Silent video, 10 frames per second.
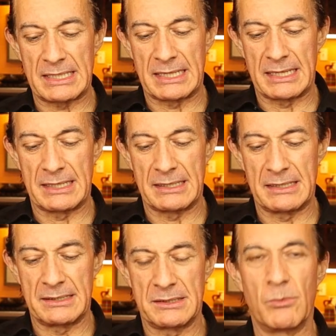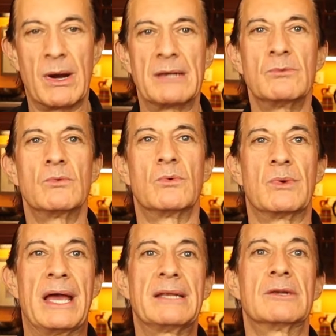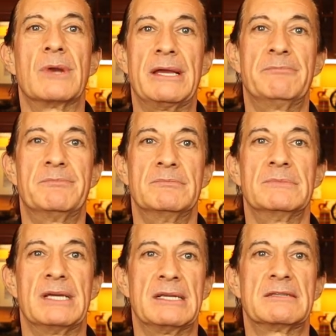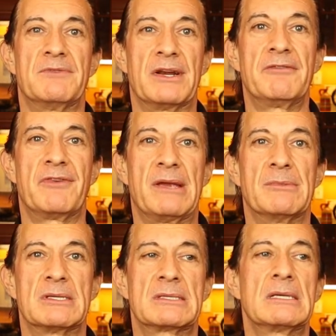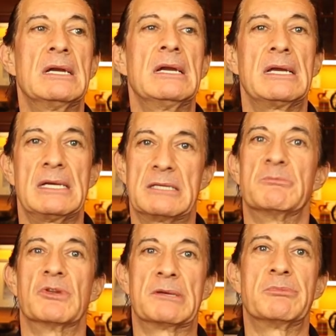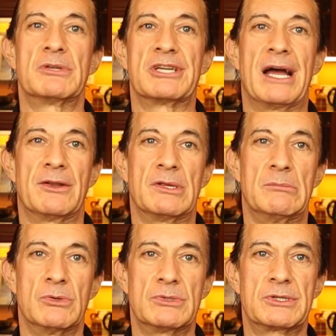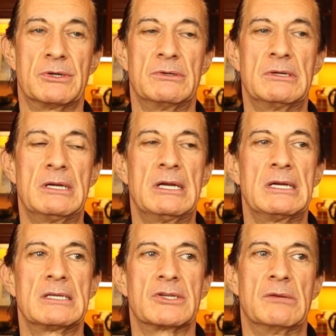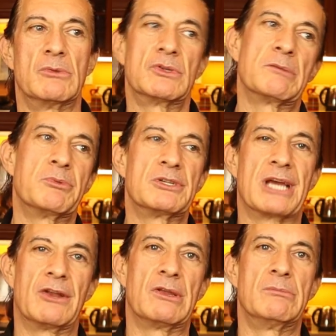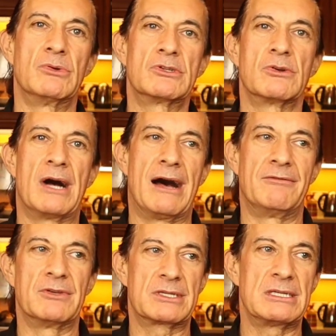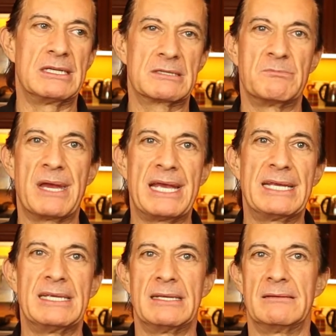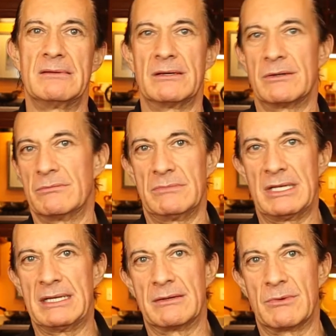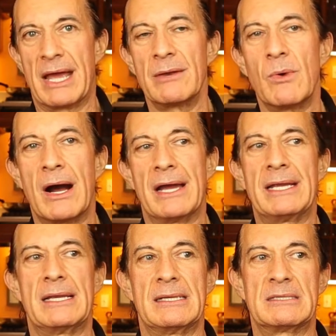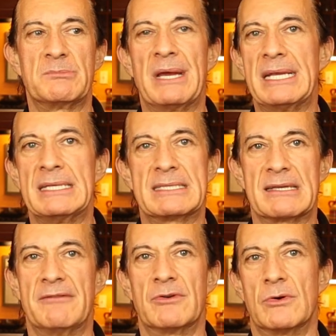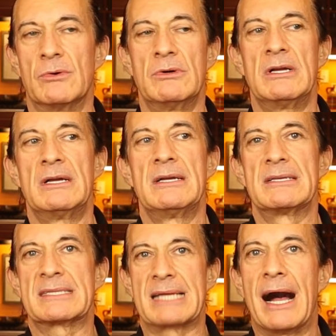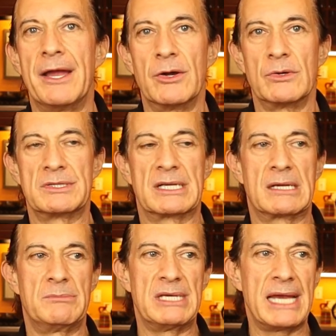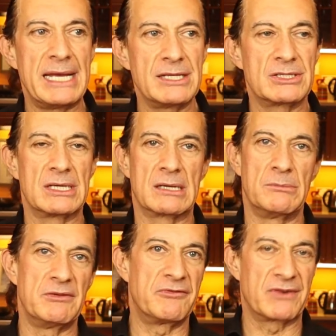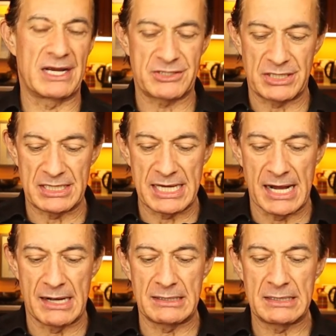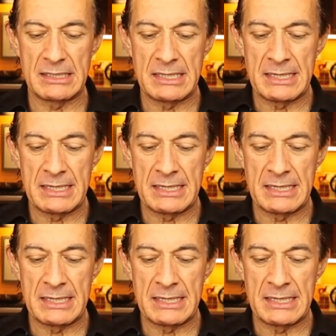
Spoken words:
the one red grape that is very famous is Montepulciano d'Abruzzo. So in Montepulciano d'Abruzzo, obviously, is made in a red wine, and it's made in several styles. It could be aged, it could be fresh and young.